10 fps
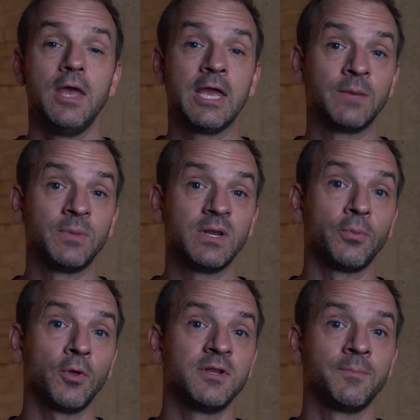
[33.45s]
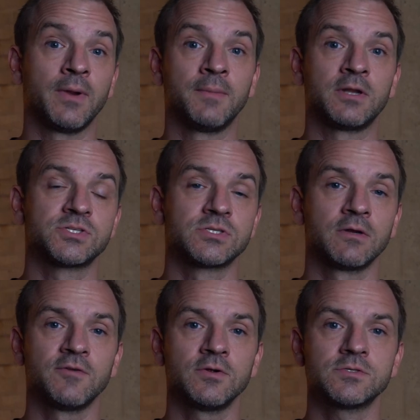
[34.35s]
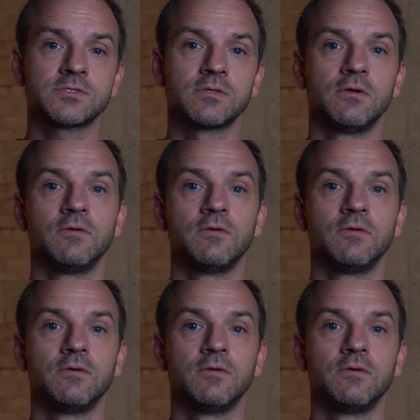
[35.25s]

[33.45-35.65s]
It can be deployed to bare metal servers,